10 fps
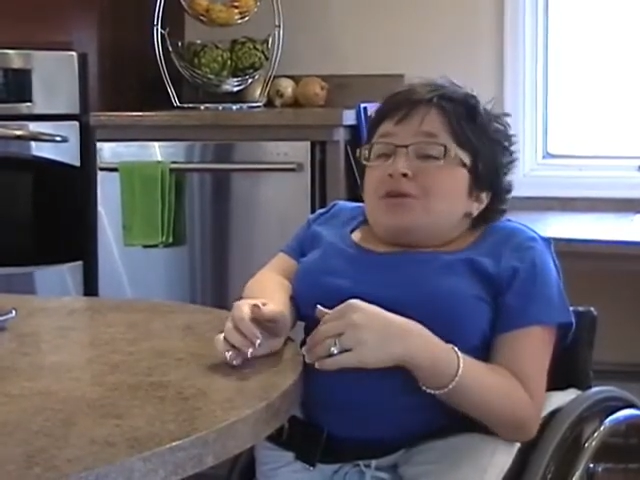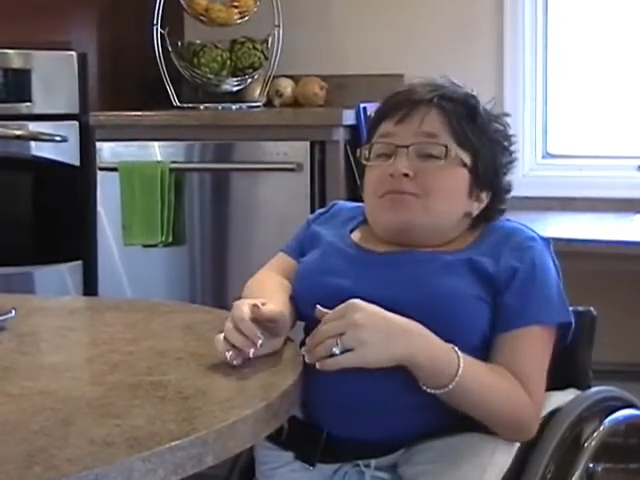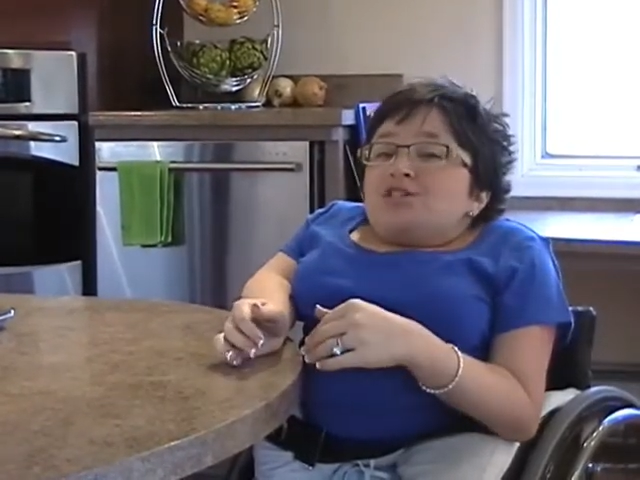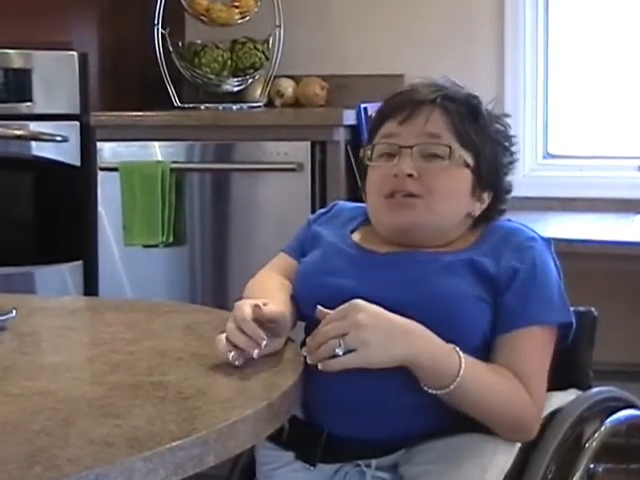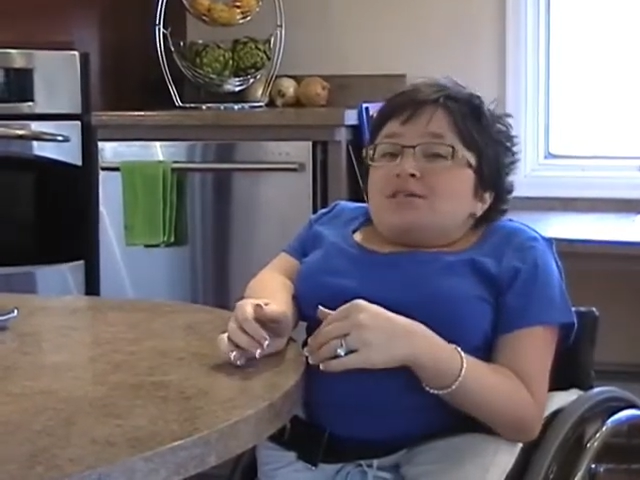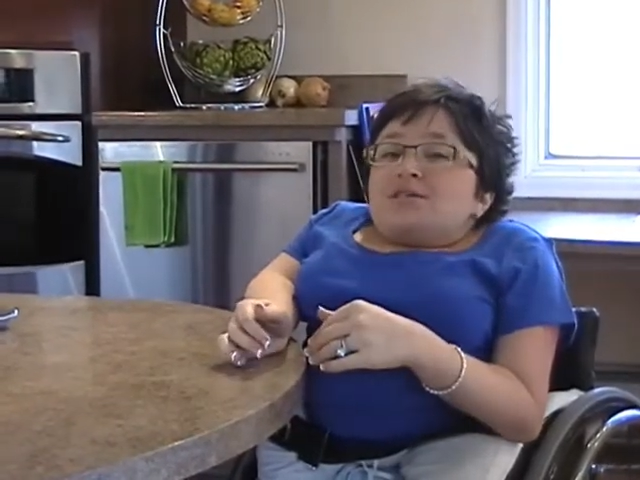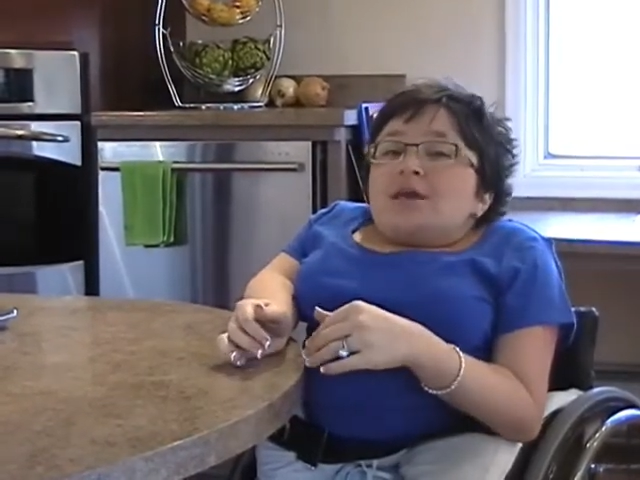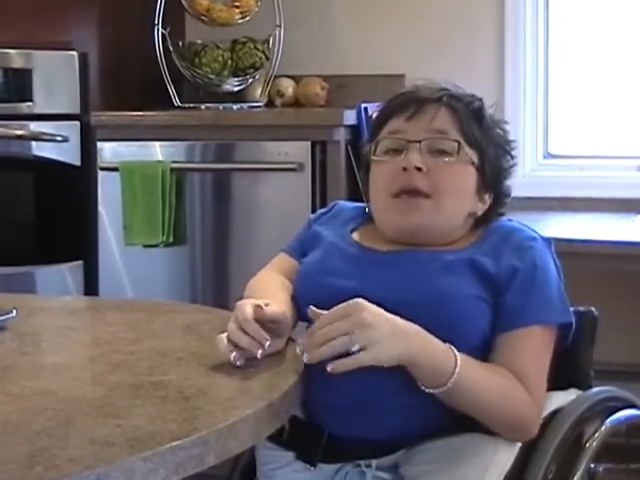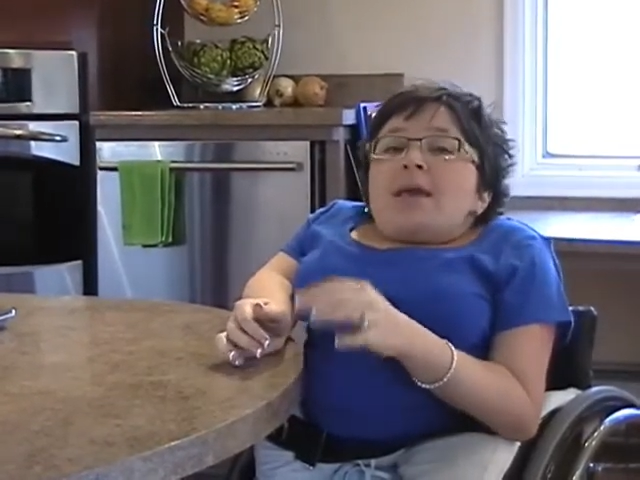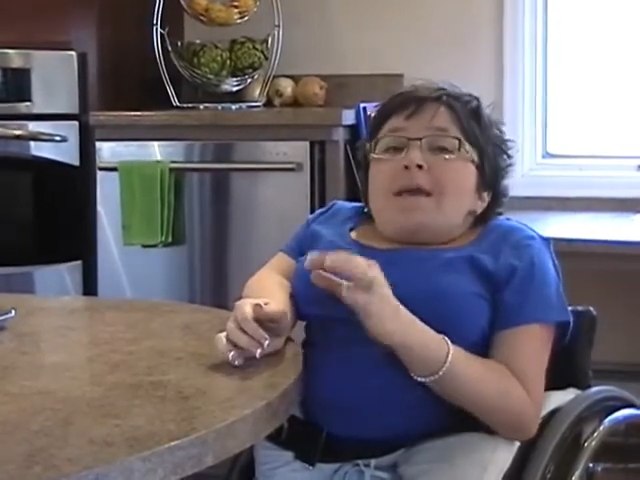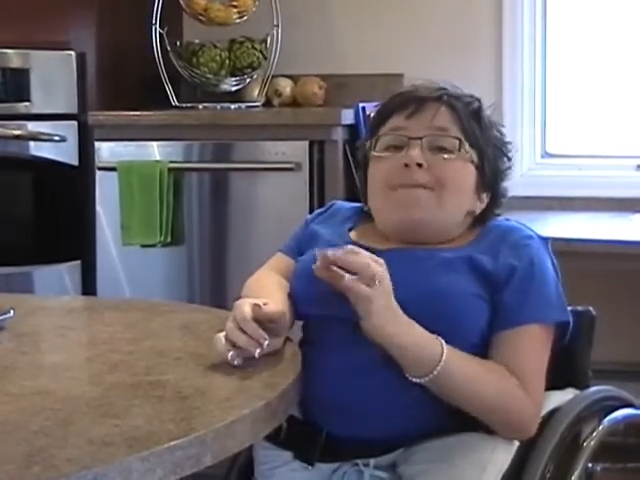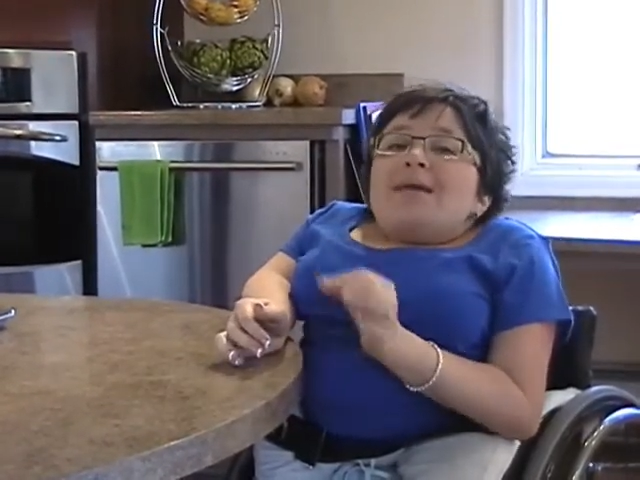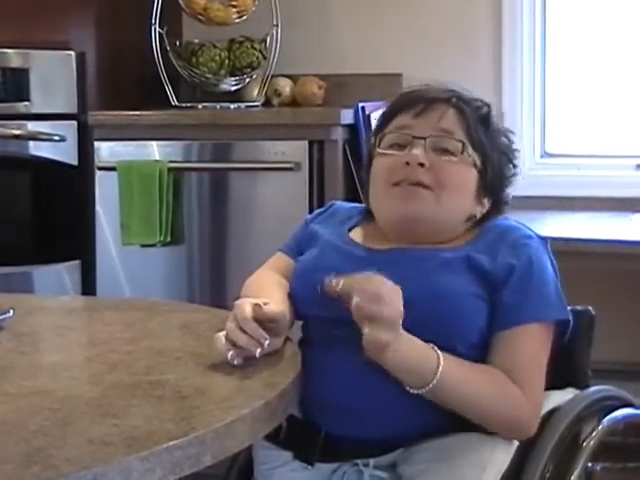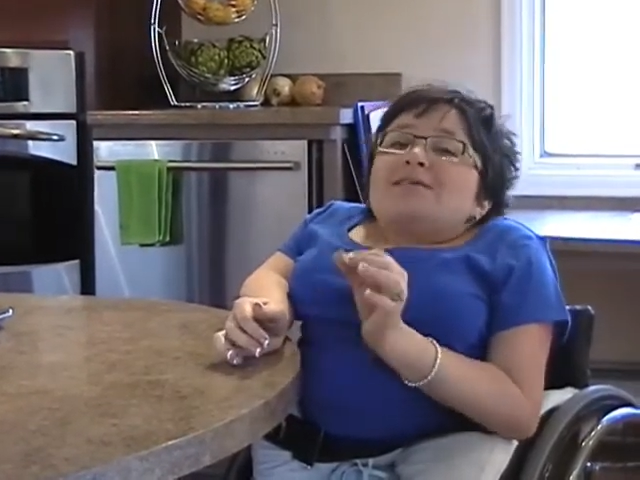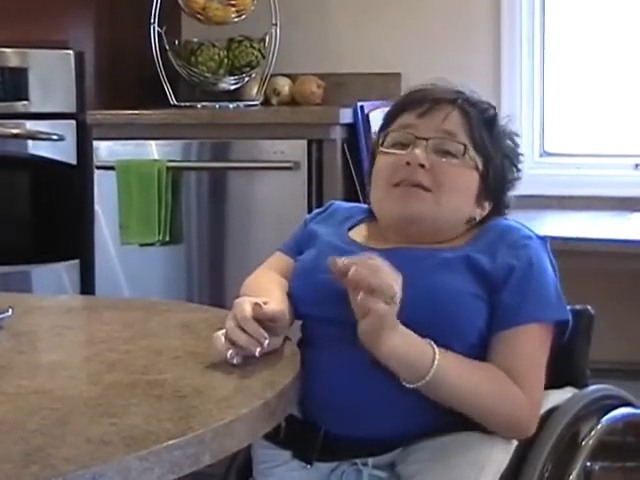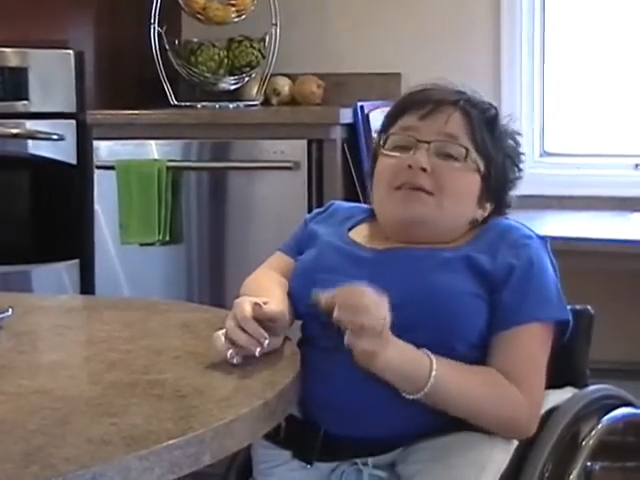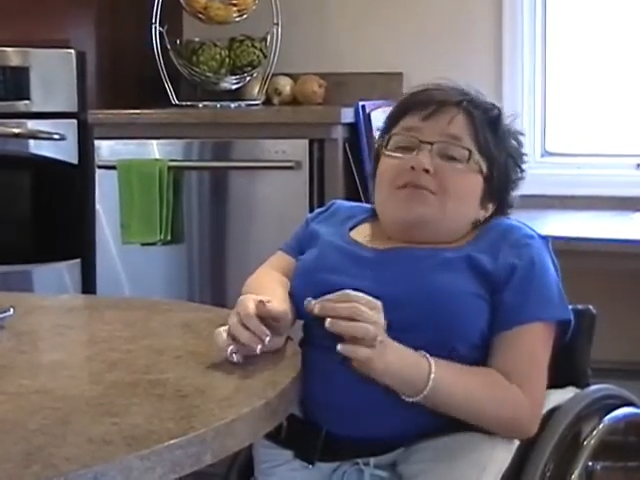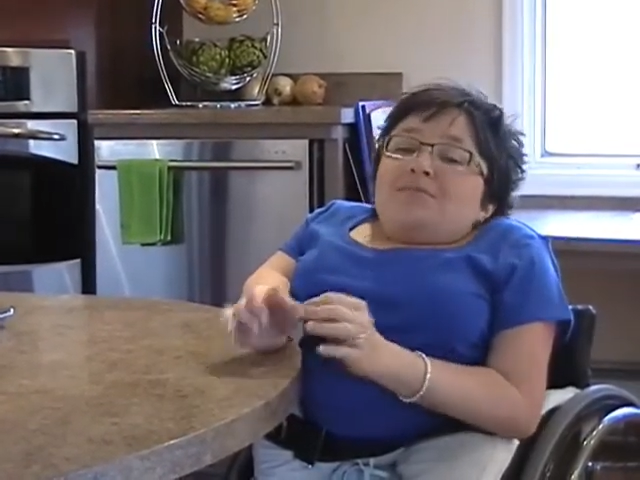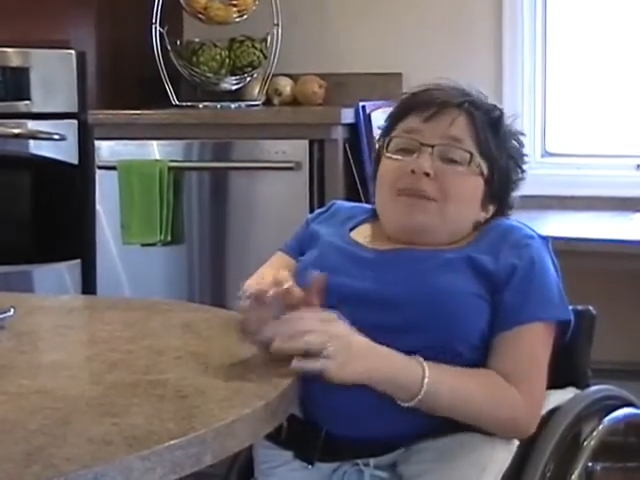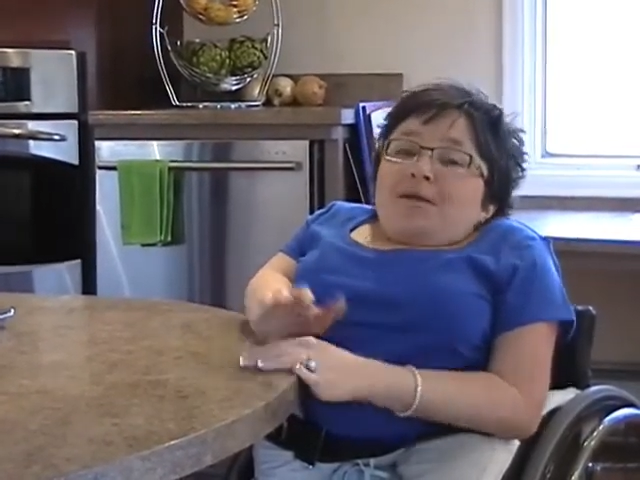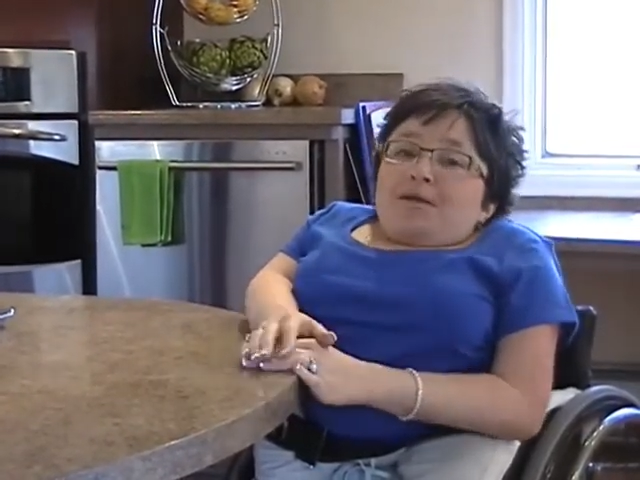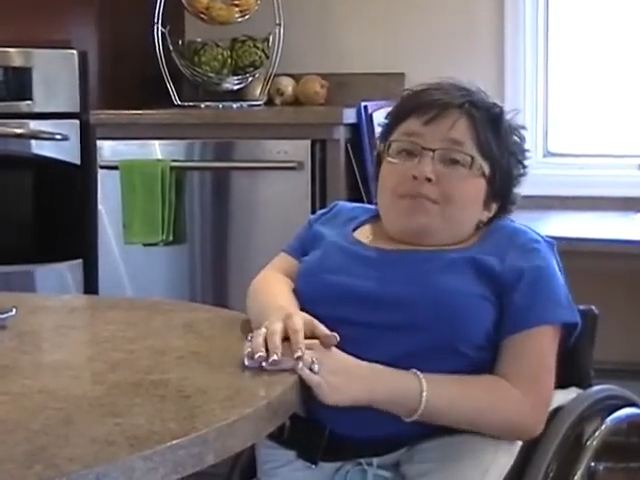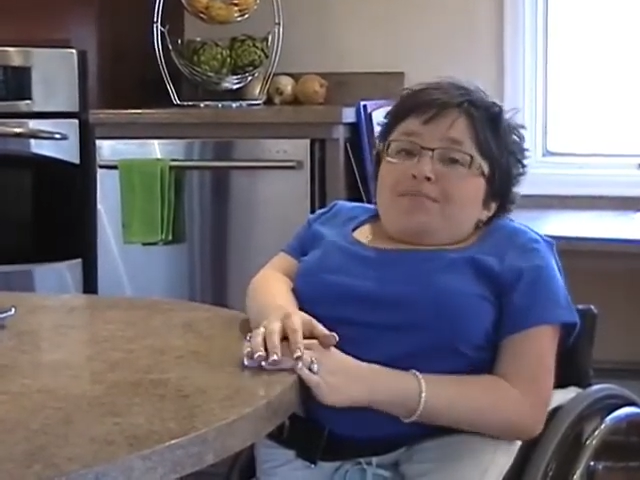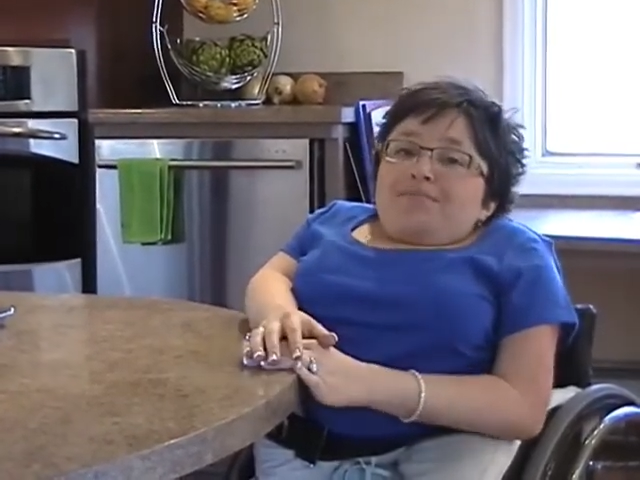cream cheese, it makes it even better.